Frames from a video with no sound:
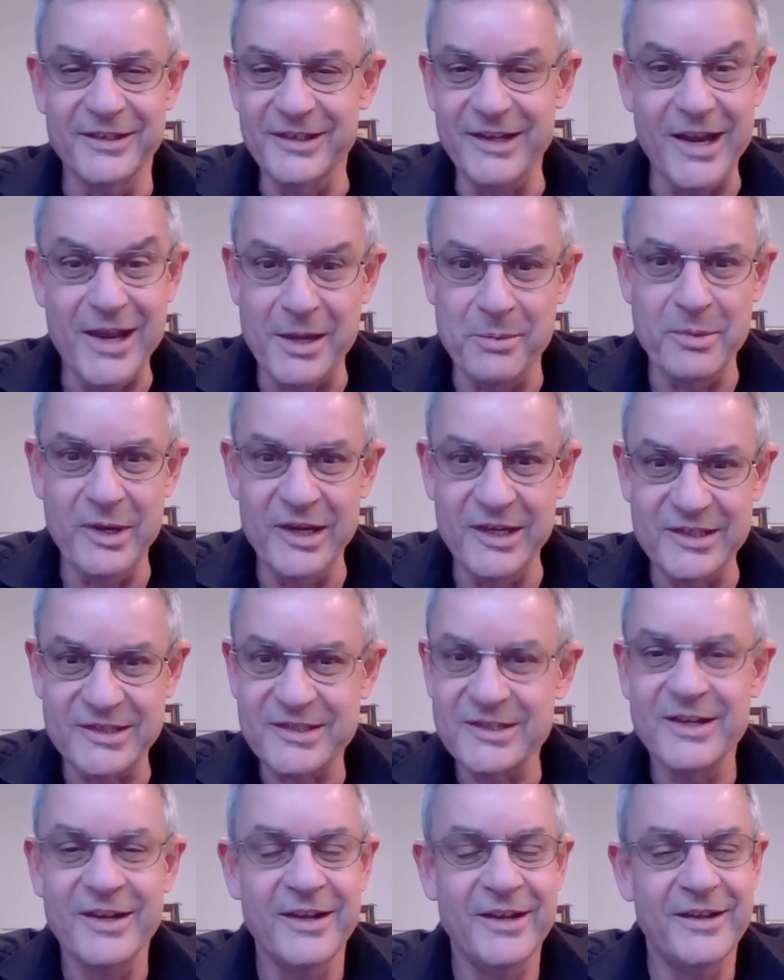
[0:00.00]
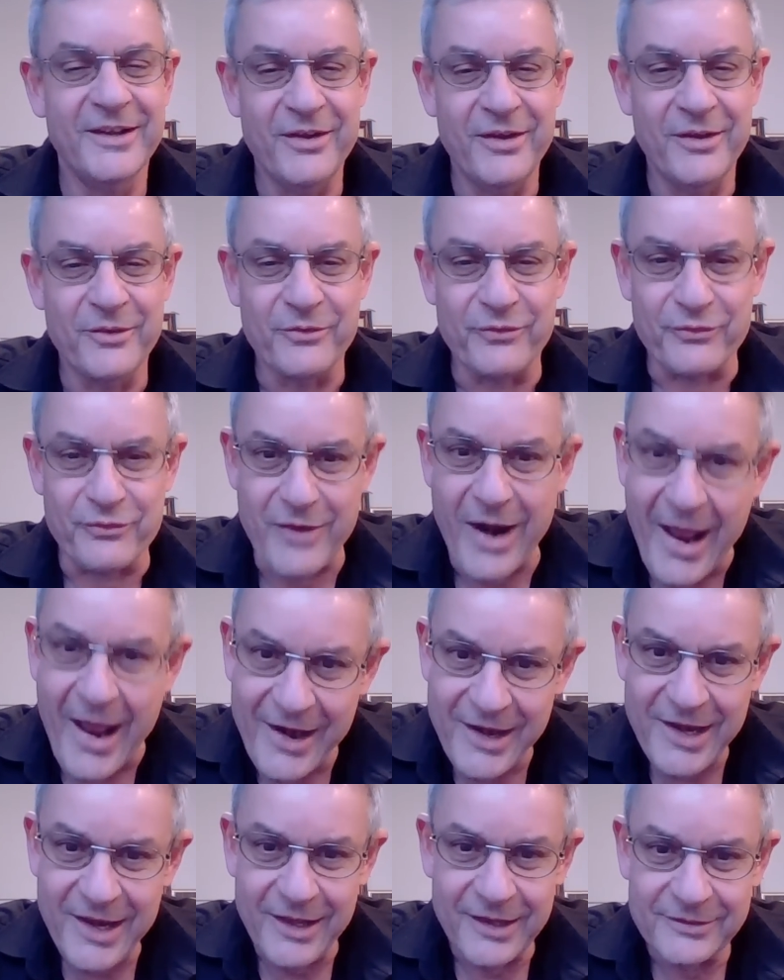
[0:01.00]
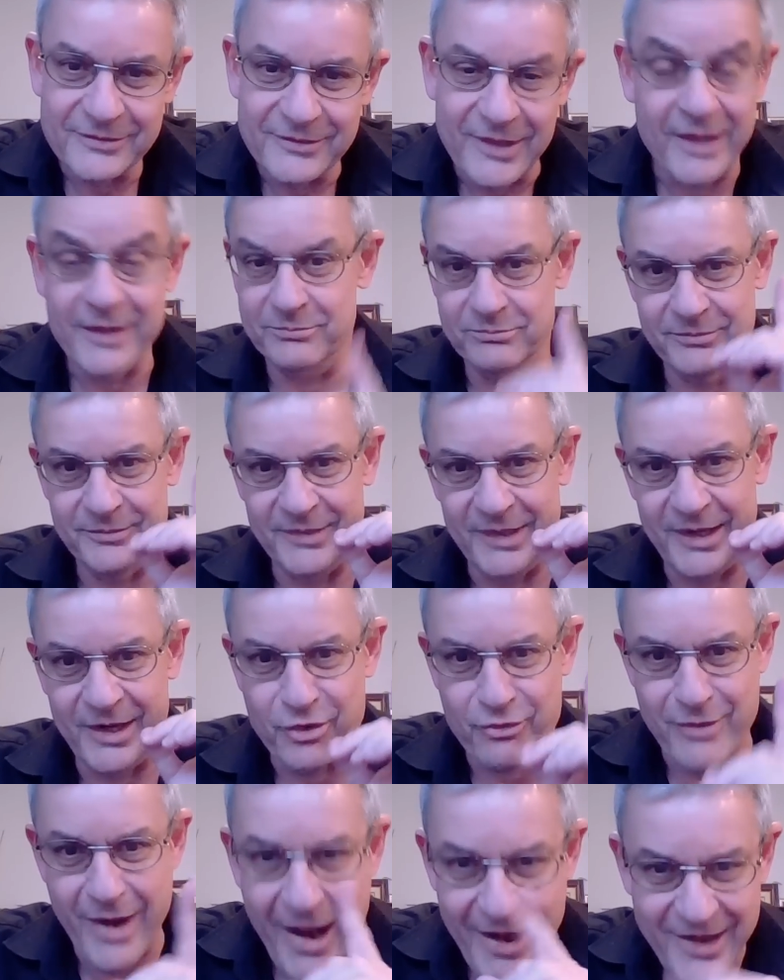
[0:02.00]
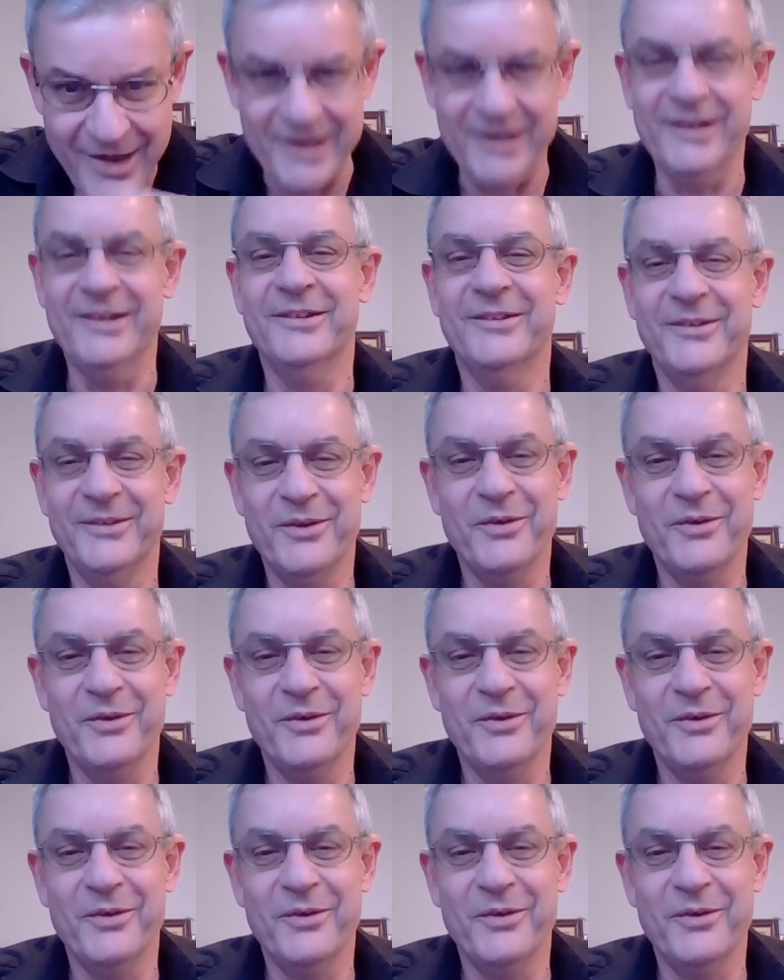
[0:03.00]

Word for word: Her name is Franny, eh, Granny